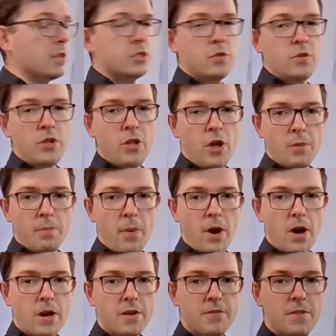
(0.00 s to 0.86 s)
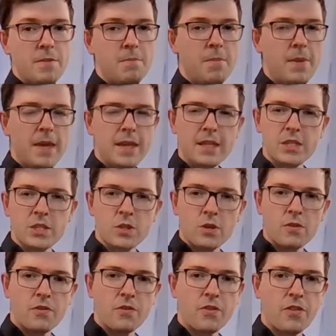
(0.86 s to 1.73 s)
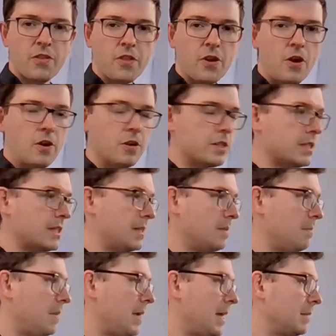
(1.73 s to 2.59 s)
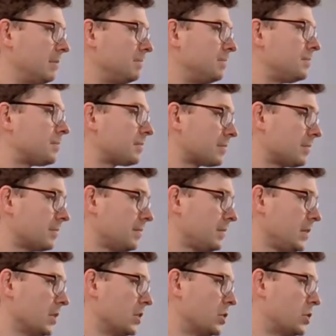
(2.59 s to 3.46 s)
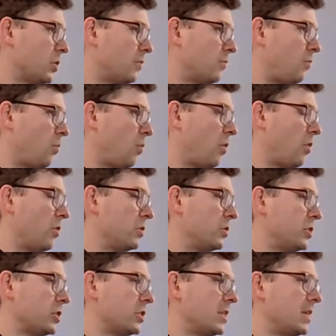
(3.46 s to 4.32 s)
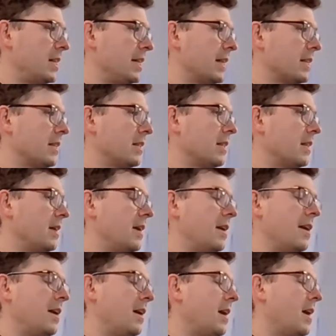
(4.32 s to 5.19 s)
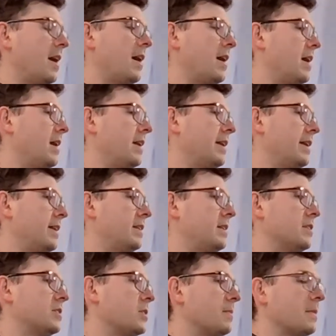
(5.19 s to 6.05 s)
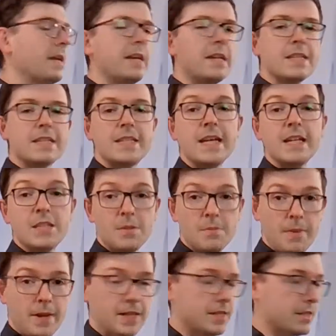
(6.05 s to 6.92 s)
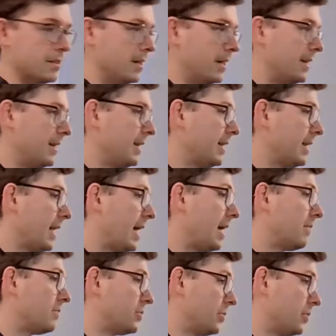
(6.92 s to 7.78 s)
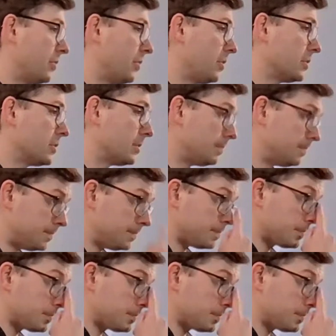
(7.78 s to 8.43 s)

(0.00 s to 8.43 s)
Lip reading: So not part of the main sort of thoughts, the main sort of words, just something a little sentimental, a little afterthought.